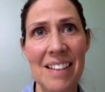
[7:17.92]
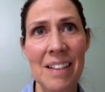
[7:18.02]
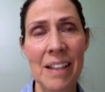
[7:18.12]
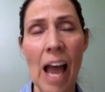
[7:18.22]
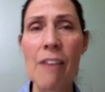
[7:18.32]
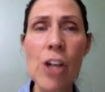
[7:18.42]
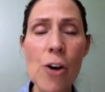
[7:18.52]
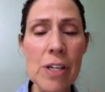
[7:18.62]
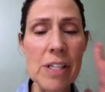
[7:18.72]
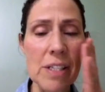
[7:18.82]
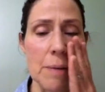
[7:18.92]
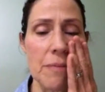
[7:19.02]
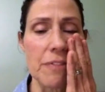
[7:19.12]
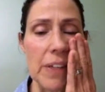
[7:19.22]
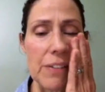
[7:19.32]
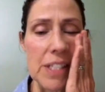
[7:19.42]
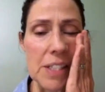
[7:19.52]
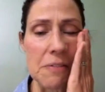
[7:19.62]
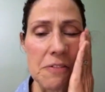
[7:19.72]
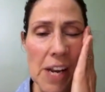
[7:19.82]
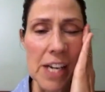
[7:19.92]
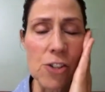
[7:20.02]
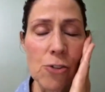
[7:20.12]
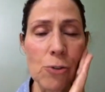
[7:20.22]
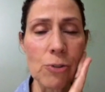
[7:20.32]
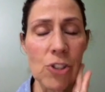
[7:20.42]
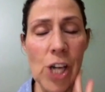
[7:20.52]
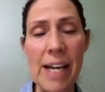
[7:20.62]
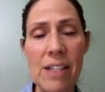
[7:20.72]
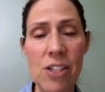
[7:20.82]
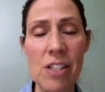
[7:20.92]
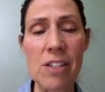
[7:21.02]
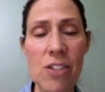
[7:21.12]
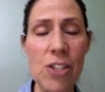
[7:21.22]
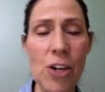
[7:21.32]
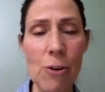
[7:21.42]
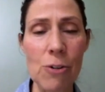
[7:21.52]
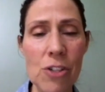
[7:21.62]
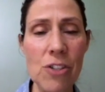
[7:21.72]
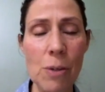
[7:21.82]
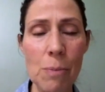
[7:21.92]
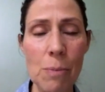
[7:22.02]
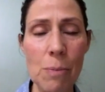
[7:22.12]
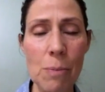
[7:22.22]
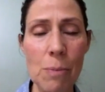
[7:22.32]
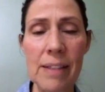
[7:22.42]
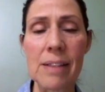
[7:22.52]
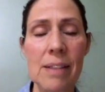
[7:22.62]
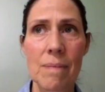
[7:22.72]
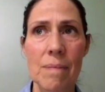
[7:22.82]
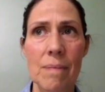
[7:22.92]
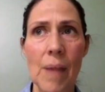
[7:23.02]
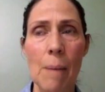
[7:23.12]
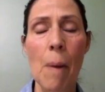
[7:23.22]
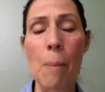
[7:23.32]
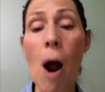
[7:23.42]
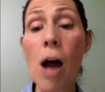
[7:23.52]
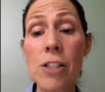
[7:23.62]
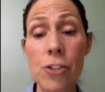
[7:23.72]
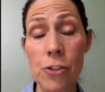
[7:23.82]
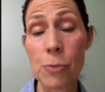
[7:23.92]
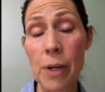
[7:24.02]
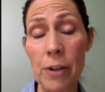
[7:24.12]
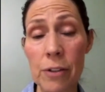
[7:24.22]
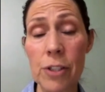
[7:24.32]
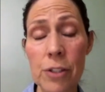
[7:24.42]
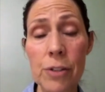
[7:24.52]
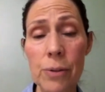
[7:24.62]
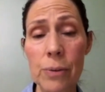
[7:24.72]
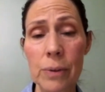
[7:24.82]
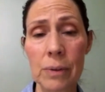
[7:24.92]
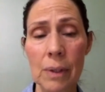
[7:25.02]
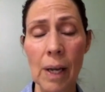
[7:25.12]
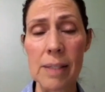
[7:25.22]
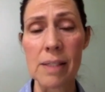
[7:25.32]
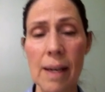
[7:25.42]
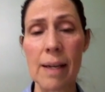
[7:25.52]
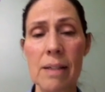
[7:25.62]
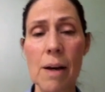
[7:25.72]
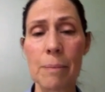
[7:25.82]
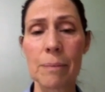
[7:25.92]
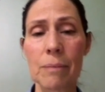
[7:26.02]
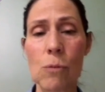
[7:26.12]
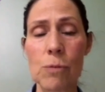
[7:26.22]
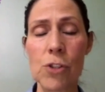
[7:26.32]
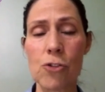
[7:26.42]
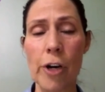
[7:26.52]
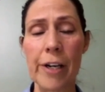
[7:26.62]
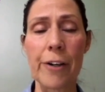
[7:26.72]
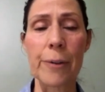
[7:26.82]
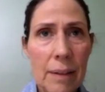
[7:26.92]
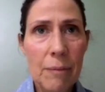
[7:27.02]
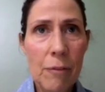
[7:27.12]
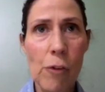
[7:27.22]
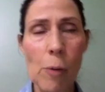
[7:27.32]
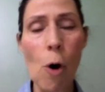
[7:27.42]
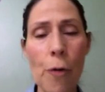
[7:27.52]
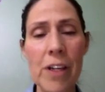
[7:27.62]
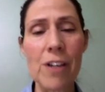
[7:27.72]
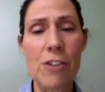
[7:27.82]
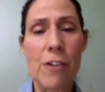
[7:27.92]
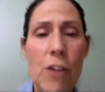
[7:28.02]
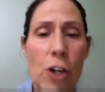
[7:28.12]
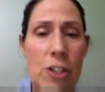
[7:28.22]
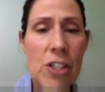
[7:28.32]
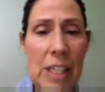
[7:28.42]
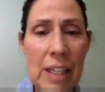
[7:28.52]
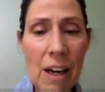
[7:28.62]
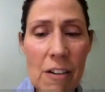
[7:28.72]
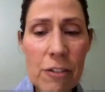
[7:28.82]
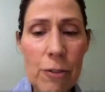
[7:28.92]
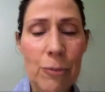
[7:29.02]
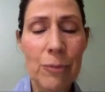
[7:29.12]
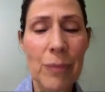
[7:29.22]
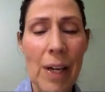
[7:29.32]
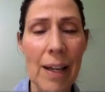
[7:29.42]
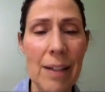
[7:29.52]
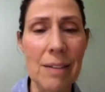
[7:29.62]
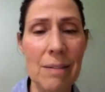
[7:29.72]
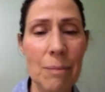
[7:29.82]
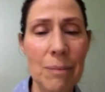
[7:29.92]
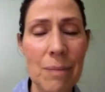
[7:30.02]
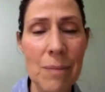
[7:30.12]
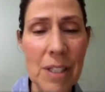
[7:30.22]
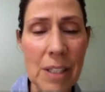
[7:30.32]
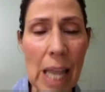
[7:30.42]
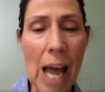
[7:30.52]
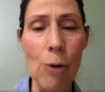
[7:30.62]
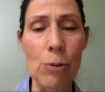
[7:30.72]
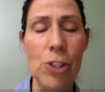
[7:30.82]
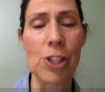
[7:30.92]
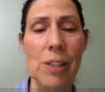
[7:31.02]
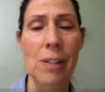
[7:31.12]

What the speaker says: I've noticed even some facial changes, just some slight, my posture's better too. I stand up straighter. From all the years of nursing, I've had a slouch,